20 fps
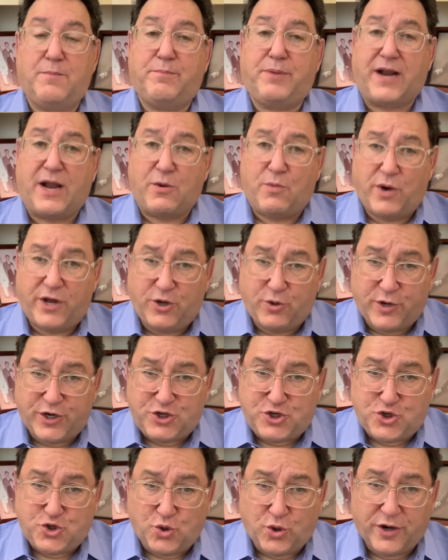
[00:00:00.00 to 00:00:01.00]
But I want to
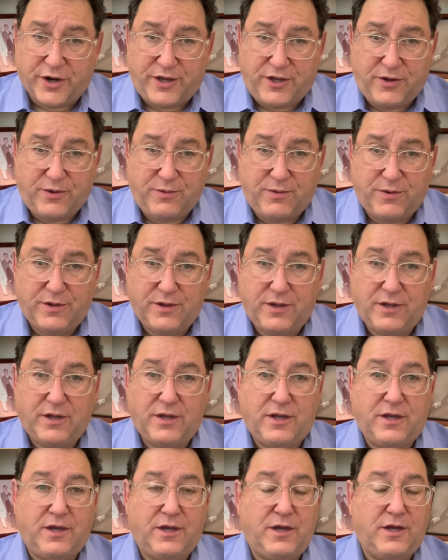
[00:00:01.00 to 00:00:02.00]
assure you,
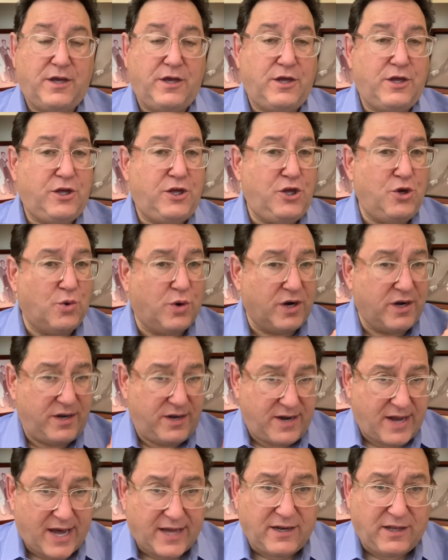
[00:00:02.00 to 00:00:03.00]
you are
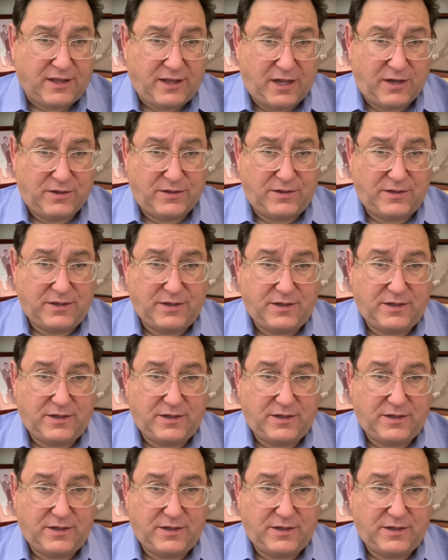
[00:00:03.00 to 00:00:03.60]
not alone.